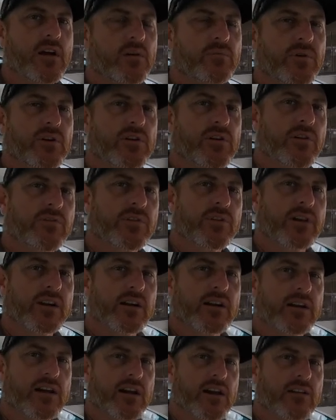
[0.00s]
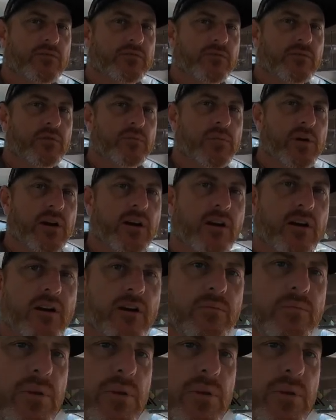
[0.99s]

bring you everything I can from the Bay Area